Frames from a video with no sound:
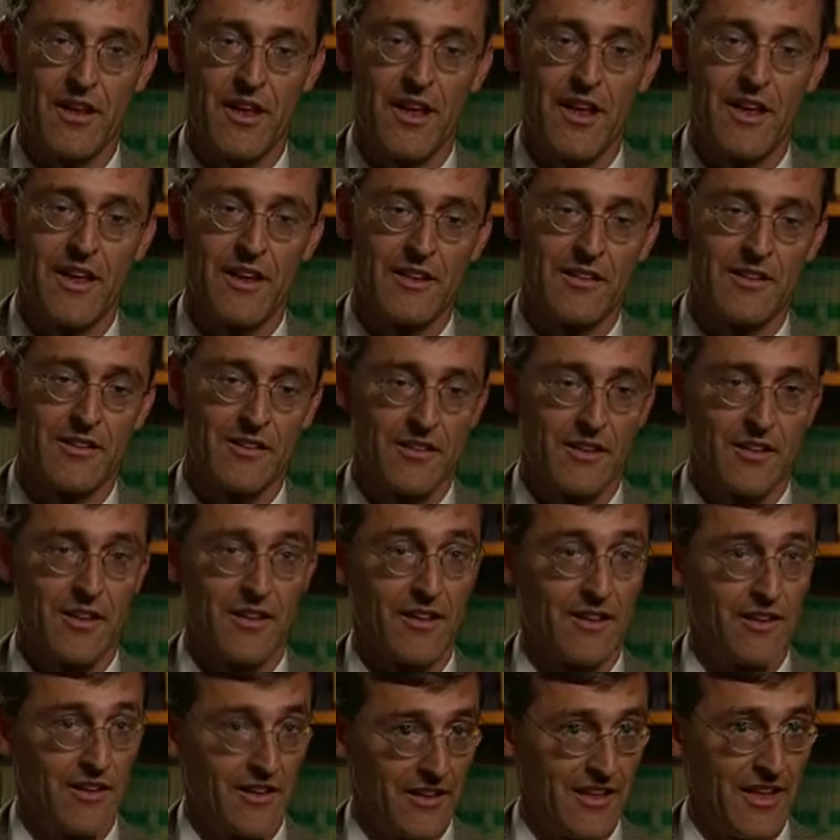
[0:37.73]
And
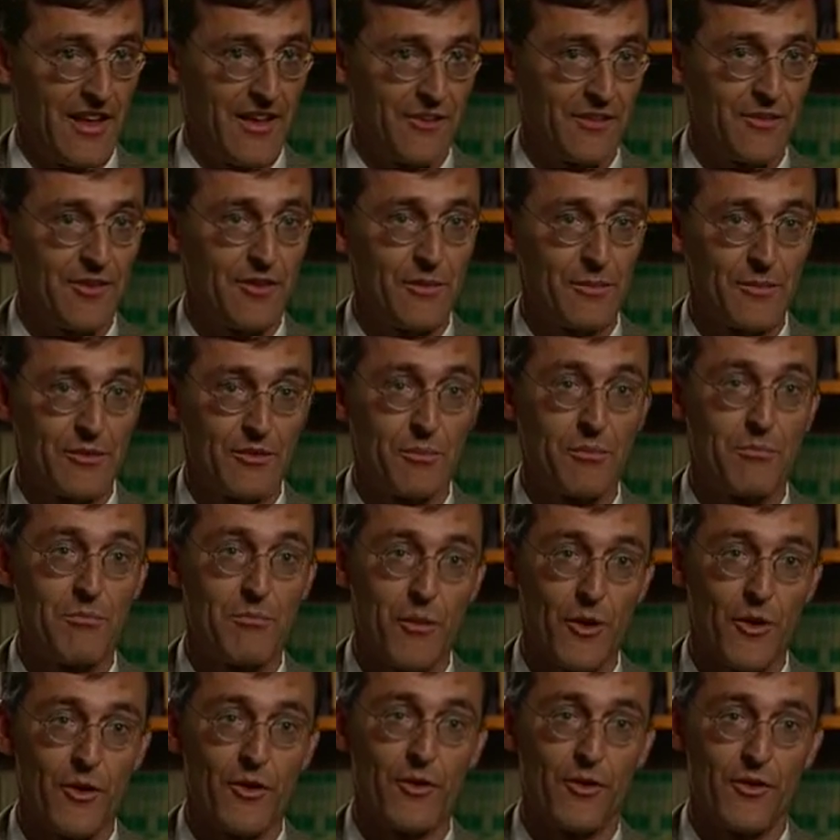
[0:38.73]
calcium is a
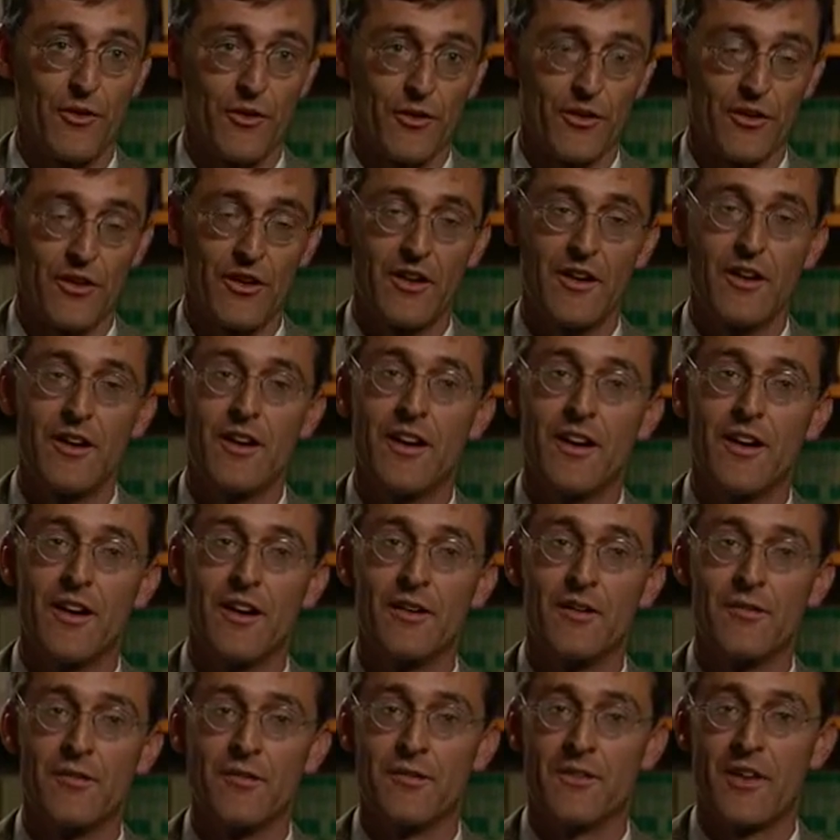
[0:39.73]
marker
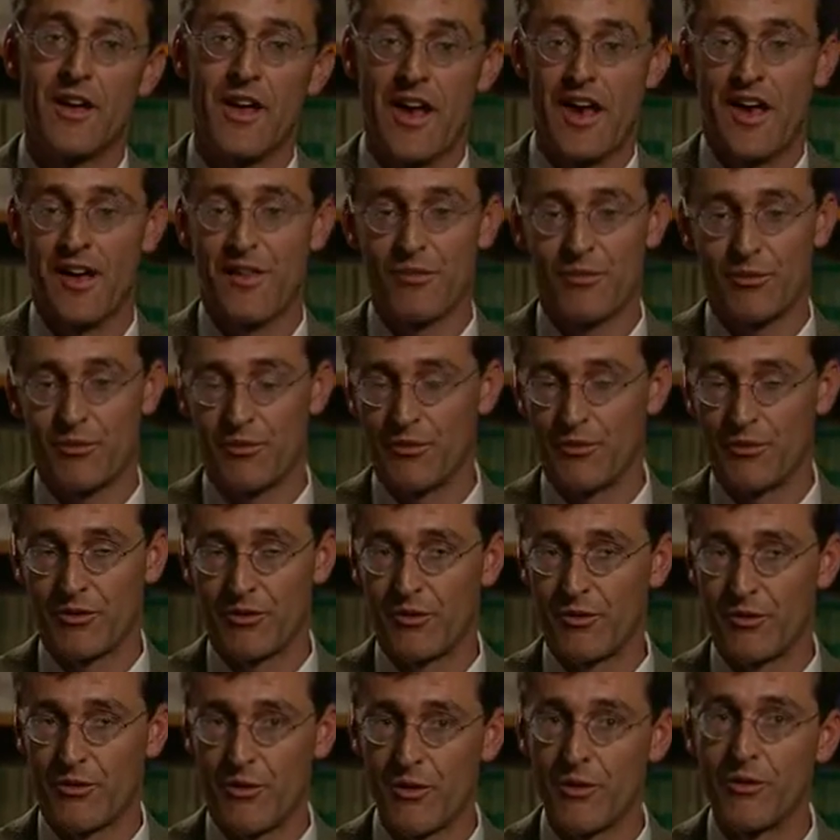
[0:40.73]
of
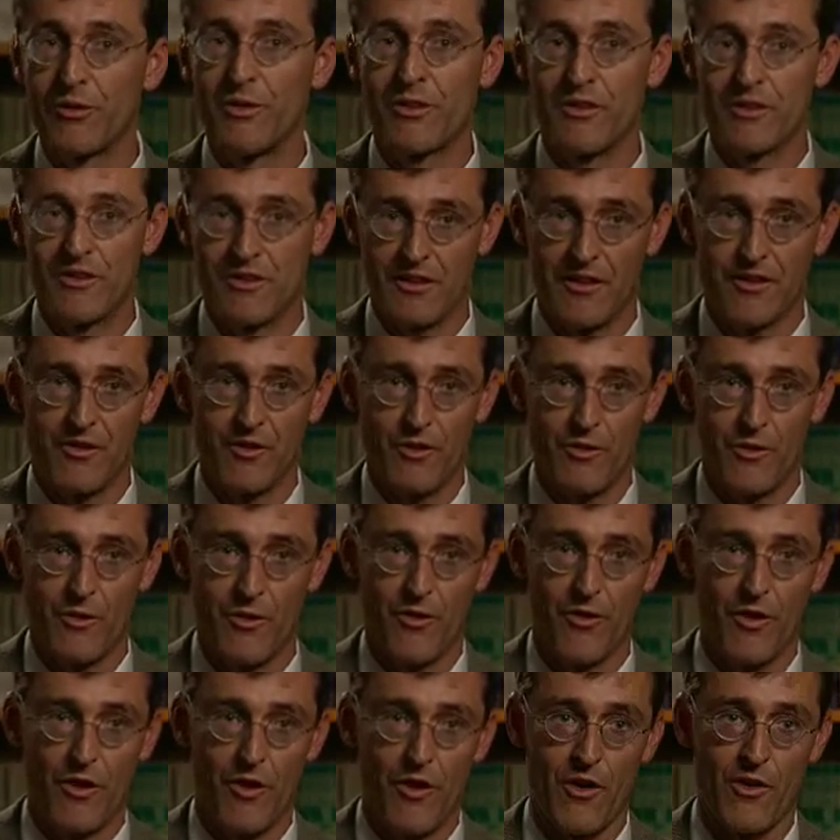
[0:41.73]
atherosclerosis in the
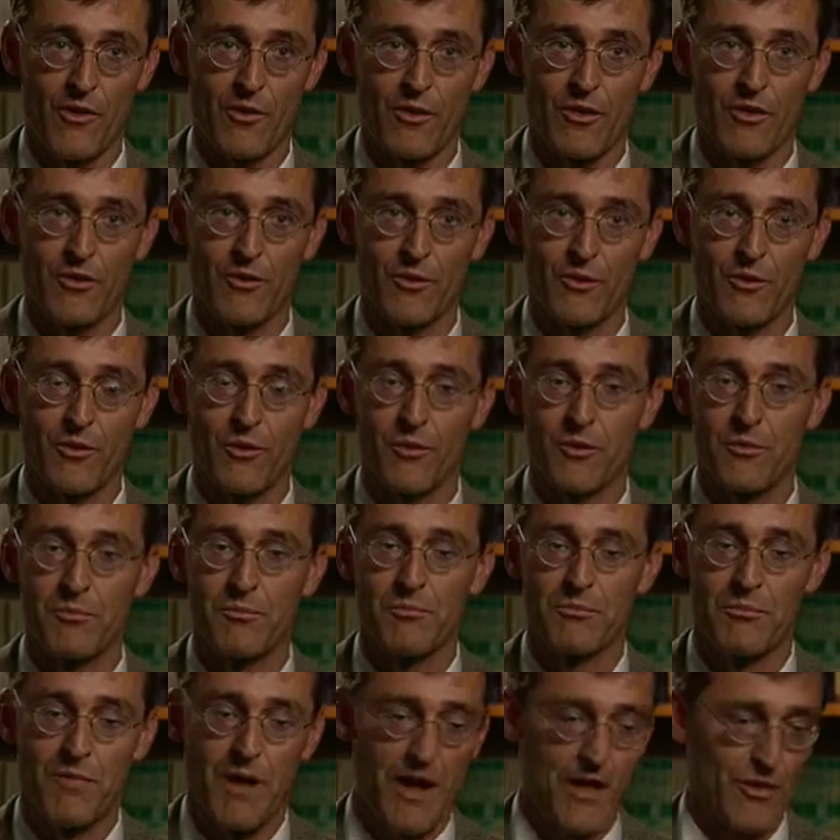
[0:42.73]
coronary arteries, or
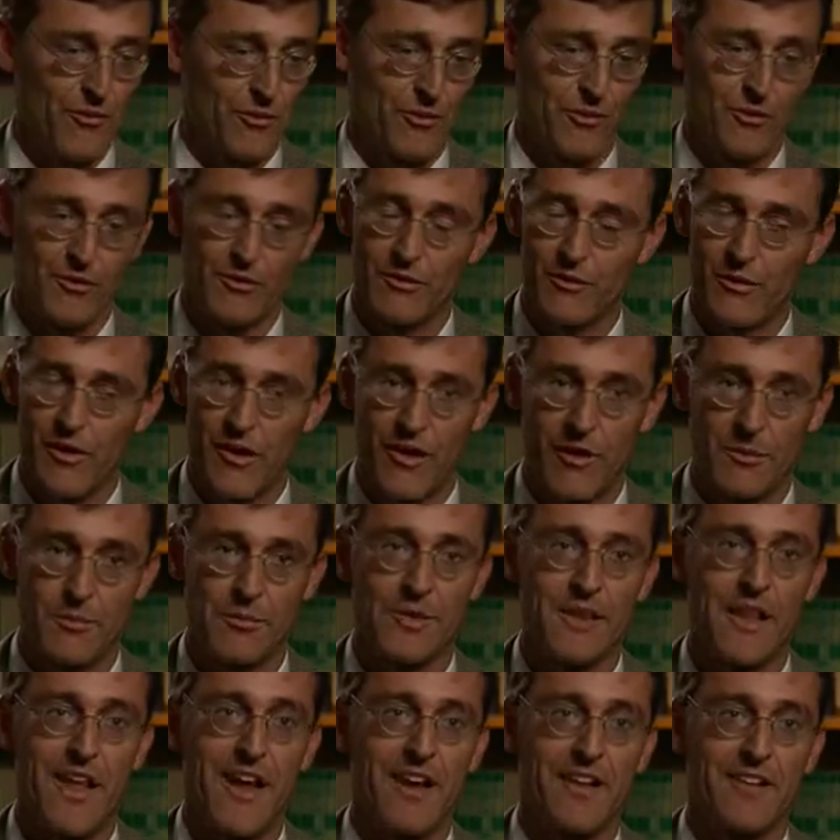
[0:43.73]
atherosclerotic
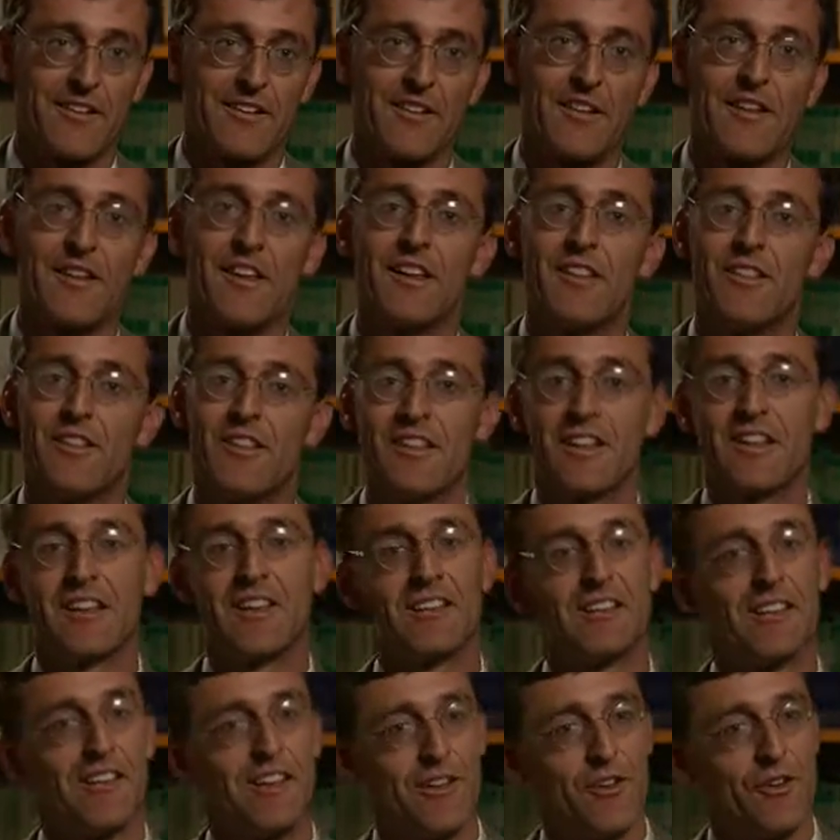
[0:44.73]
plaques that
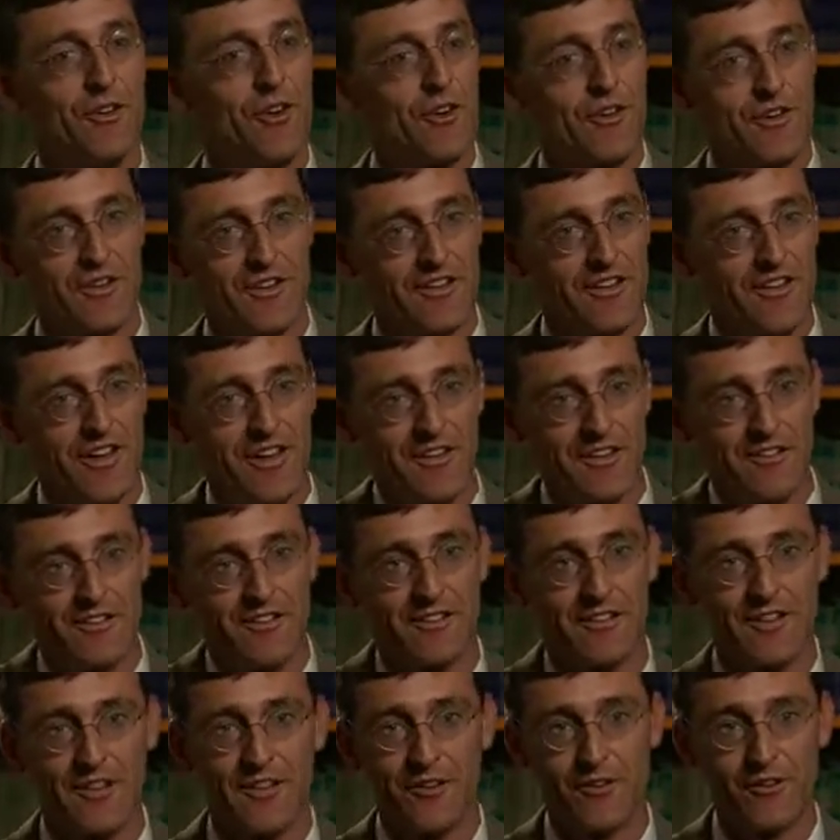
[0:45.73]
can lead to heart
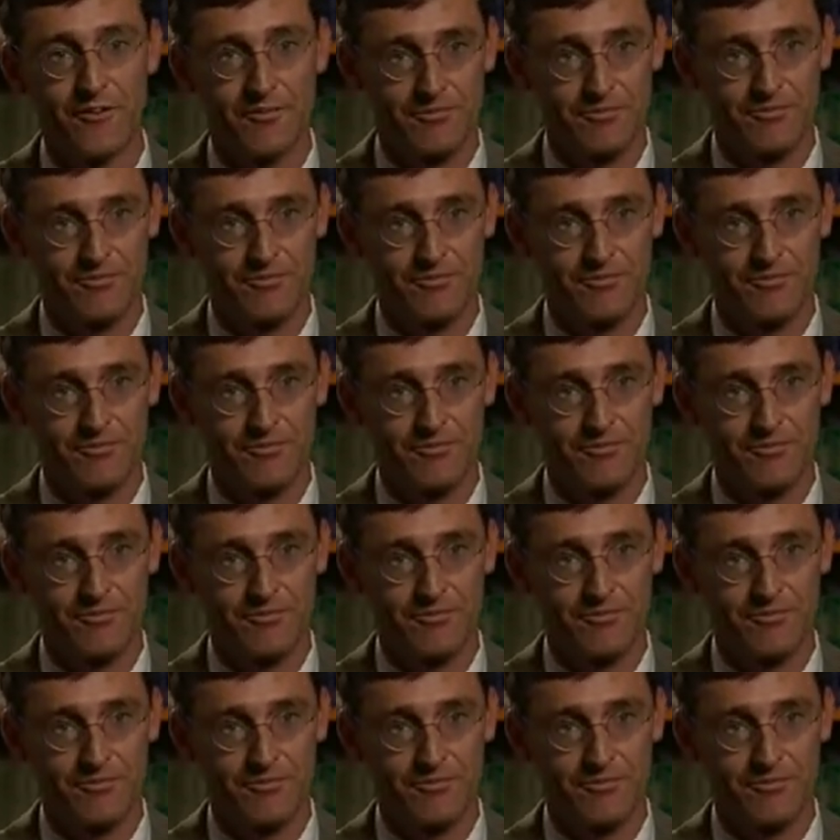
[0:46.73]
attacks later.